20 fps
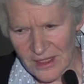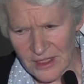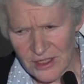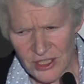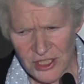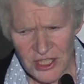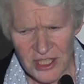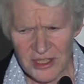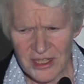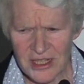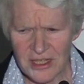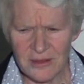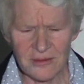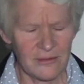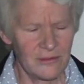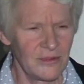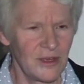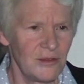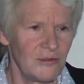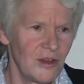She
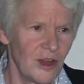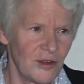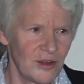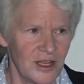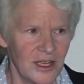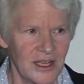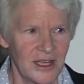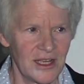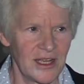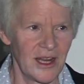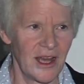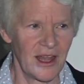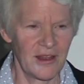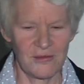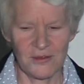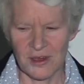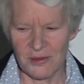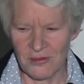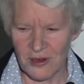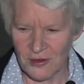rewrote it, and I
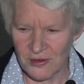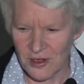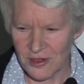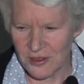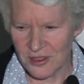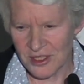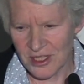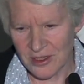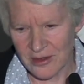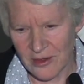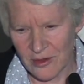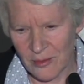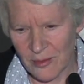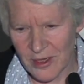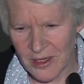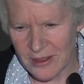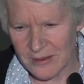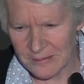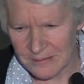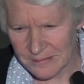rewrote hers a little
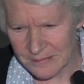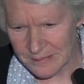bit.